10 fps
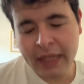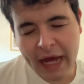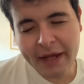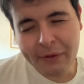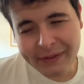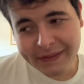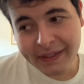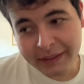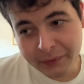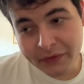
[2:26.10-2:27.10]
I always
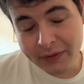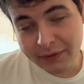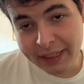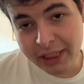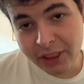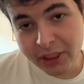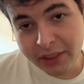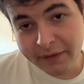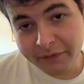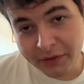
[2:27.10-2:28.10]
thought it was
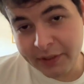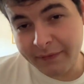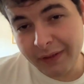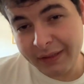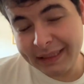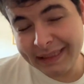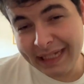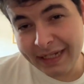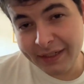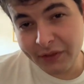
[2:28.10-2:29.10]
strange, first of all, that
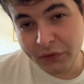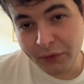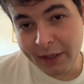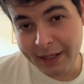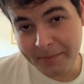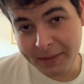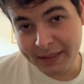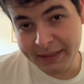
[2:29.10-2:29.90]
they described,